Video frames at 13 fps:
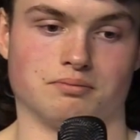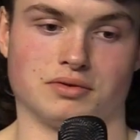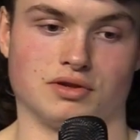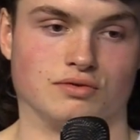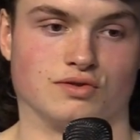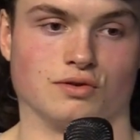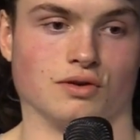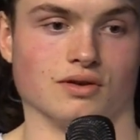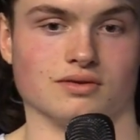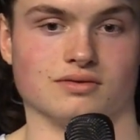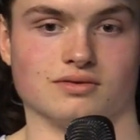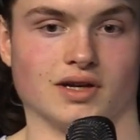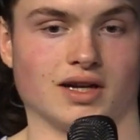Pius
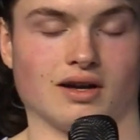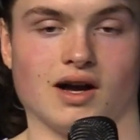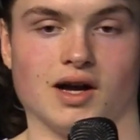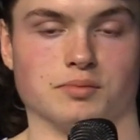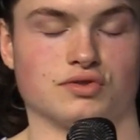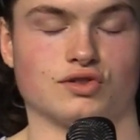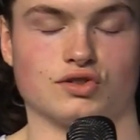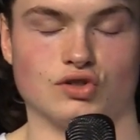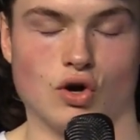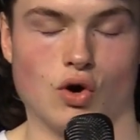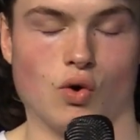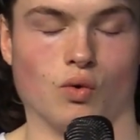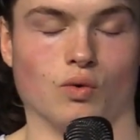Suter, like I'm
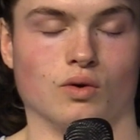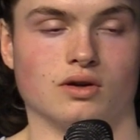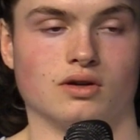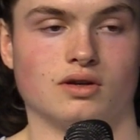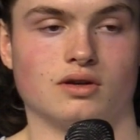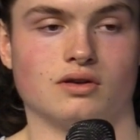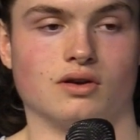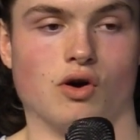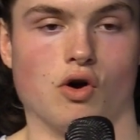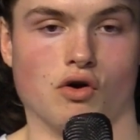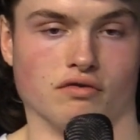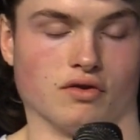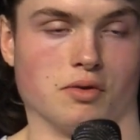so
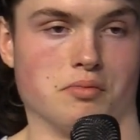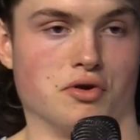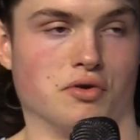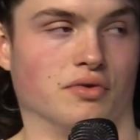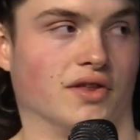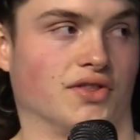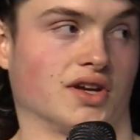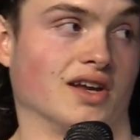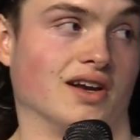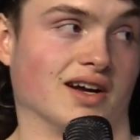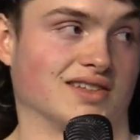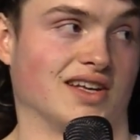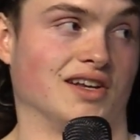over the moon that the
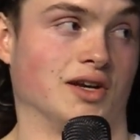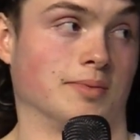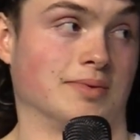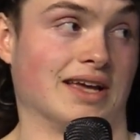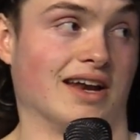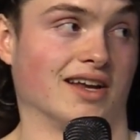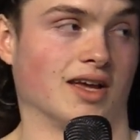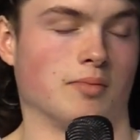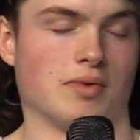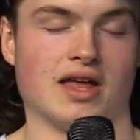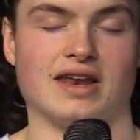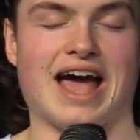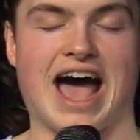Canucks ended up getting him
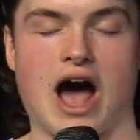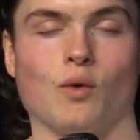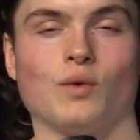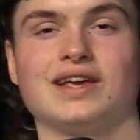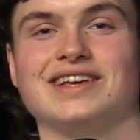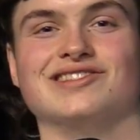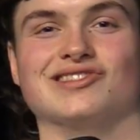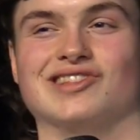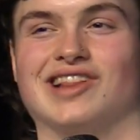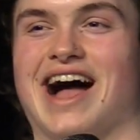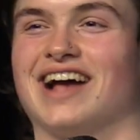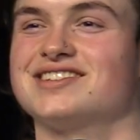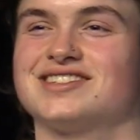and how he
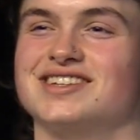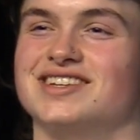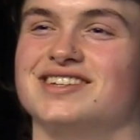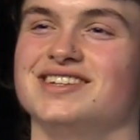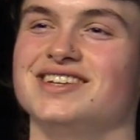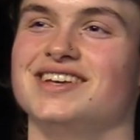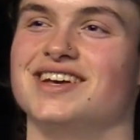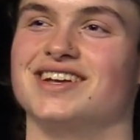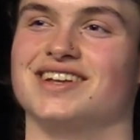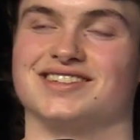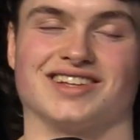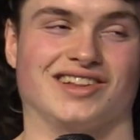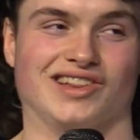lasted
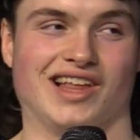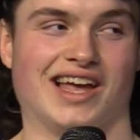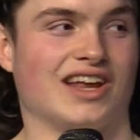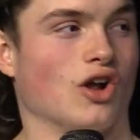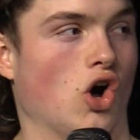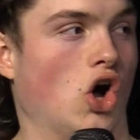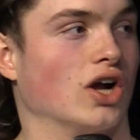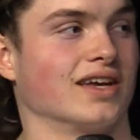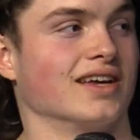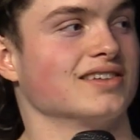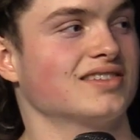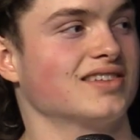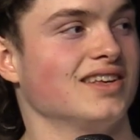to late
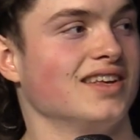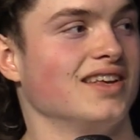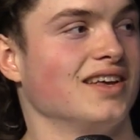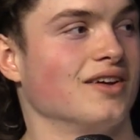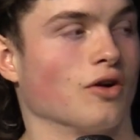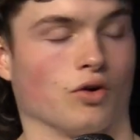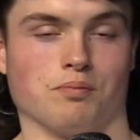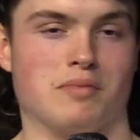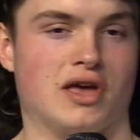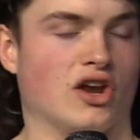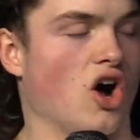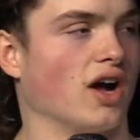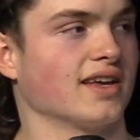August or
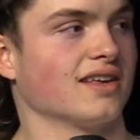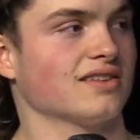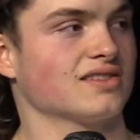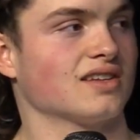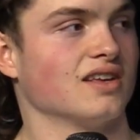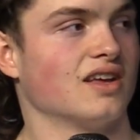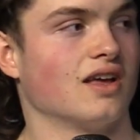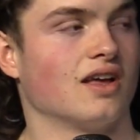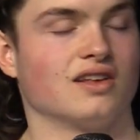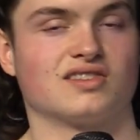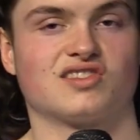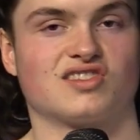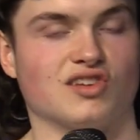mid August
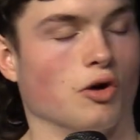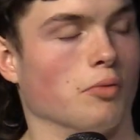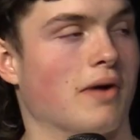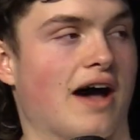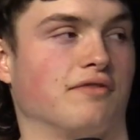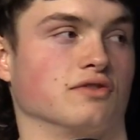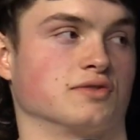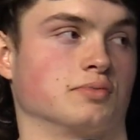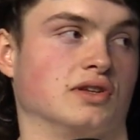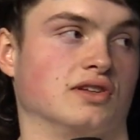still baffles